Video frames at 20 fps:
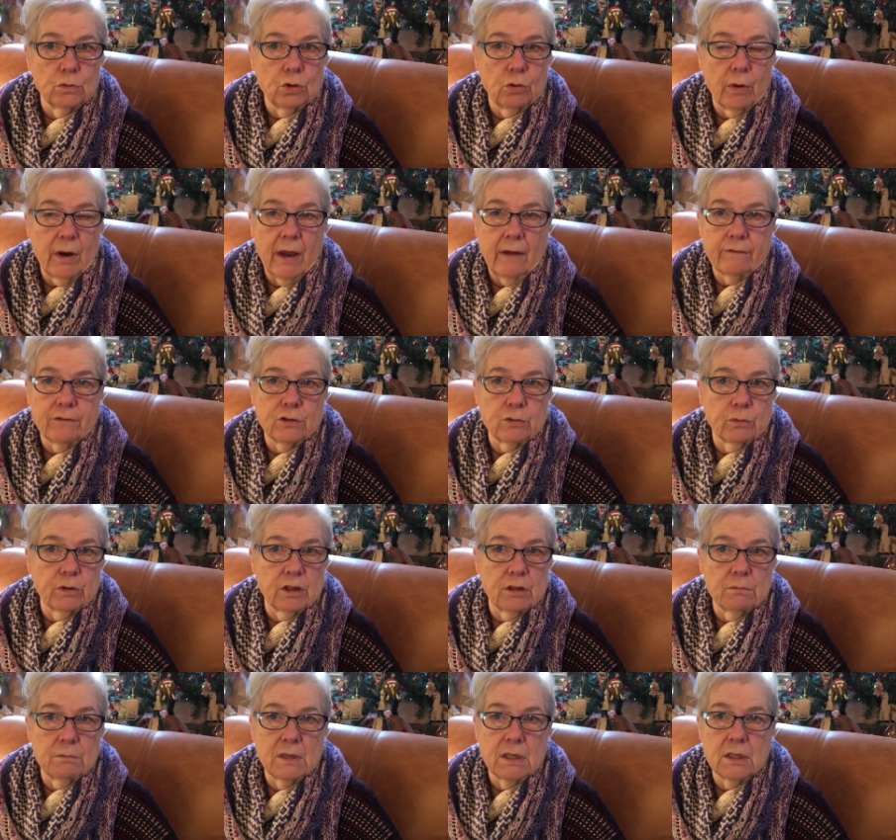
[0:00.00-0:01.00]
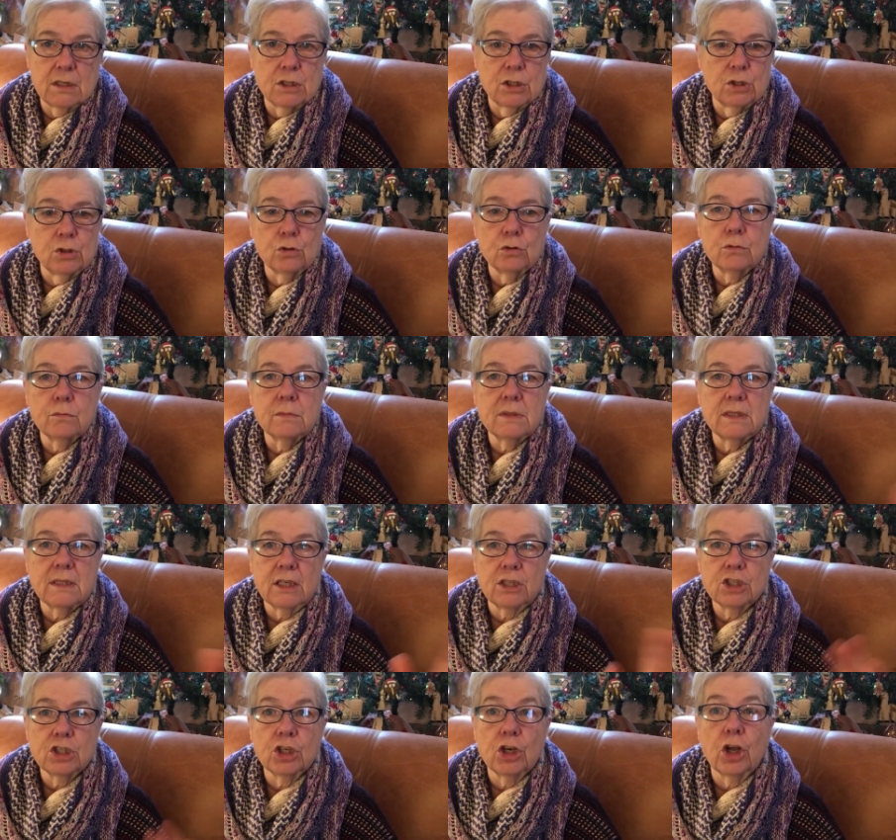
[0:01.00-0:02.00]
craft with me Zoom
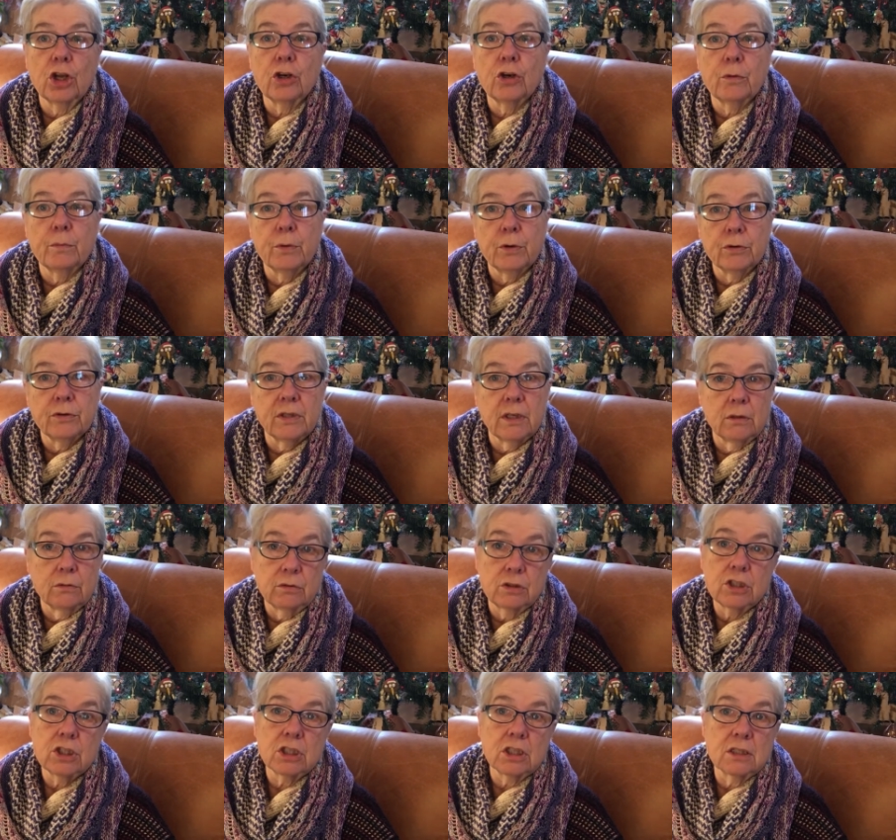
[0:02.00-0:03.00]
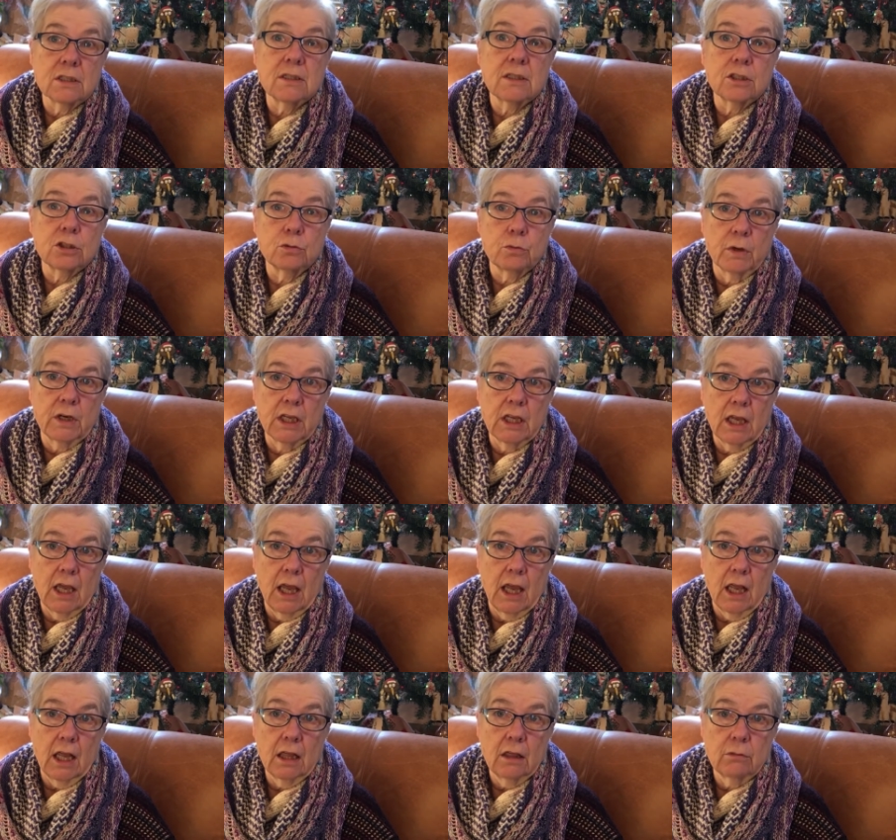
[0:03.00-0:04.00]
session on her birthday, which is the 28th,
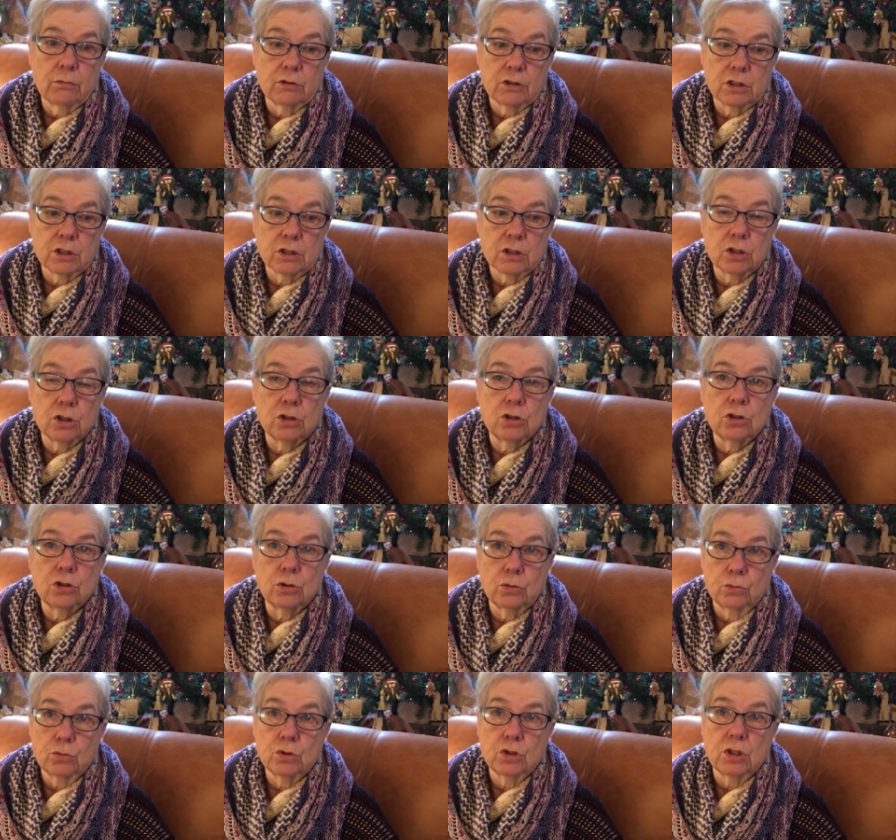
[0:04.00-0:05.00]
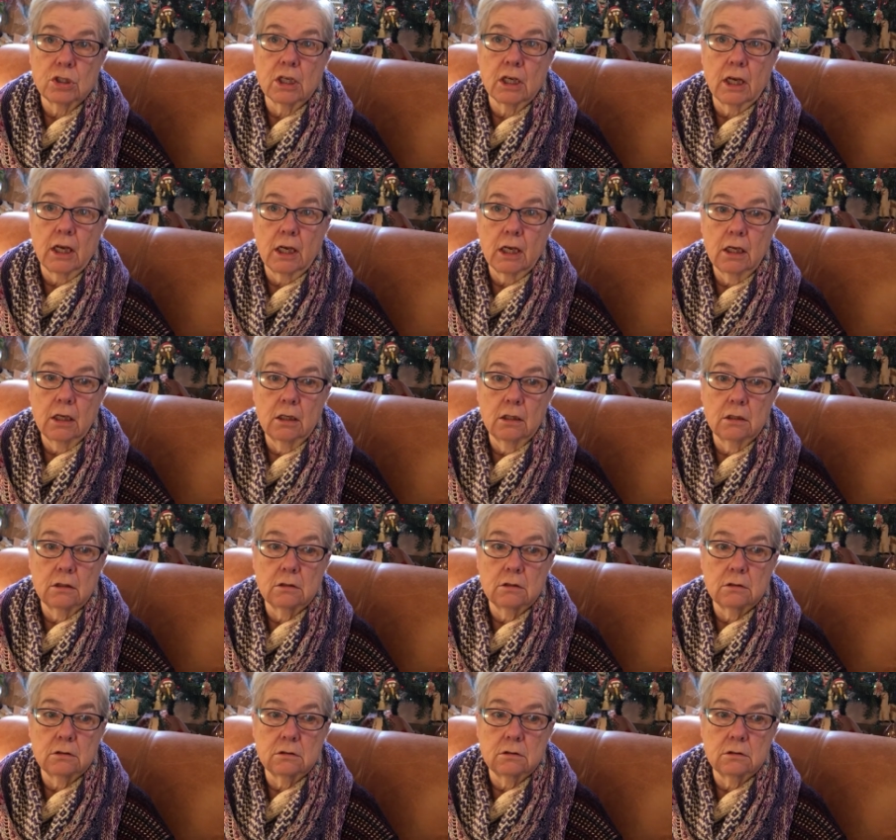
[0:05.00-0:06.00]
which is Tuesday,
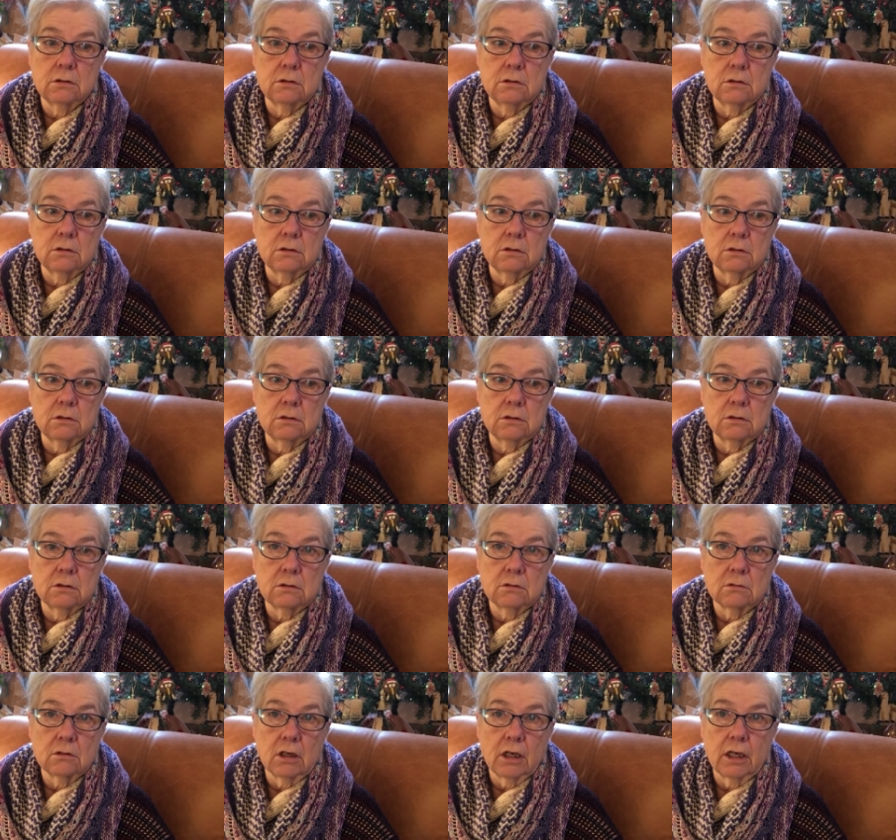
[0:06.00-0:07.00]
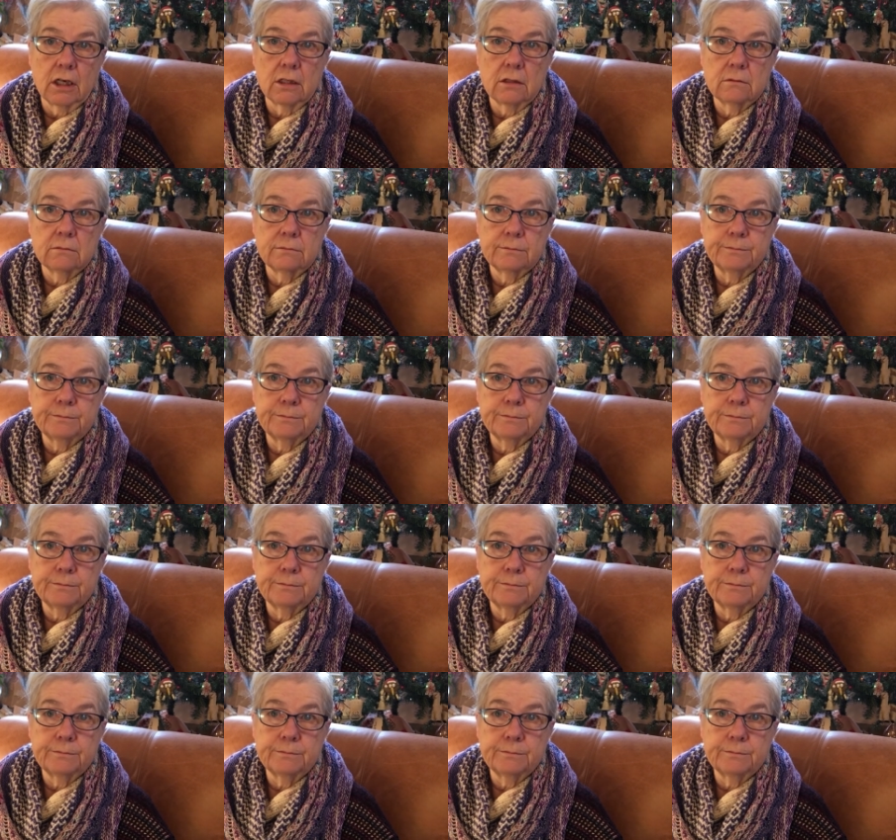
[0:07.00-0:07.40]
right?